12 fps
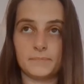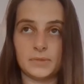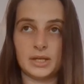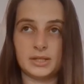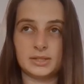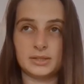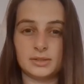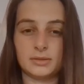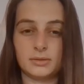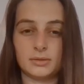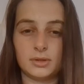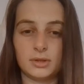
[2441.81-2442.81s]
It's
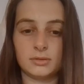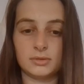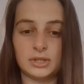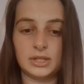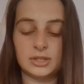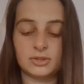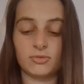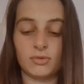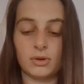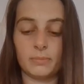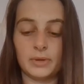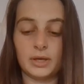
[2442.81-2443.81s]
you need to scroll
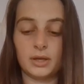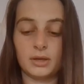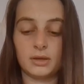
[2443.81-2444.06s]
a bit